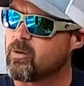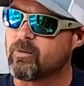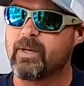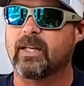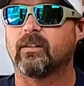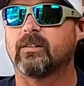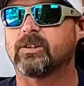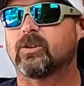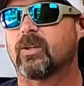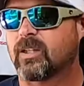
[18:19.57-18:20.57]
We'll make it a little
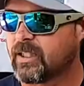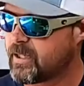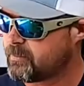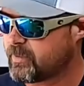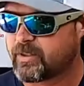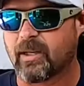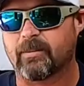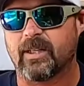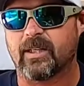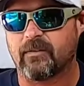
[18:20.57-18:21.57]
short clip,
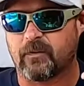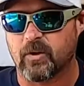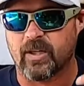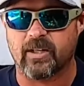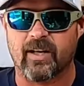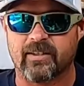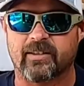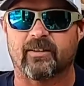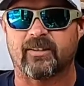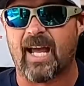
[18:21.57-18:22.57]
something if you're
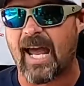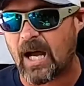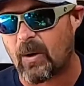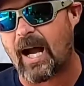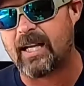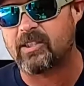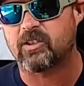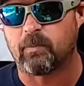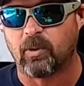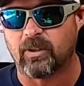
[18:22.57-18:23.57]
interested on how I
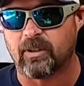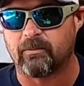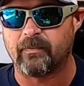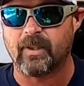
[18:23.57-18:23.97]
spool them.